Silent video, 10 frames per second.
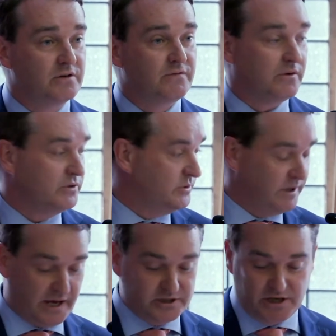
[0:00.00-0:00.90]
I look forward to
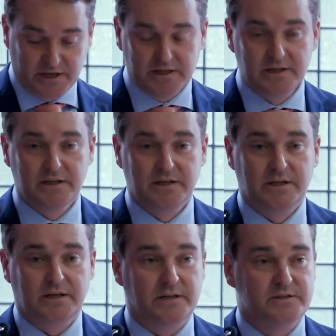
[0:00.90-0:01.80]
engaging
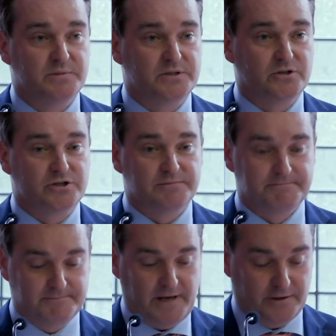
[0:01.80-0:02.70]
in some discussion.
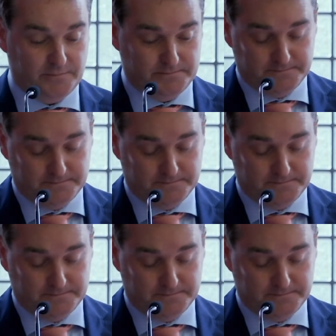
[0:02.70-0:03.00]
Thank you.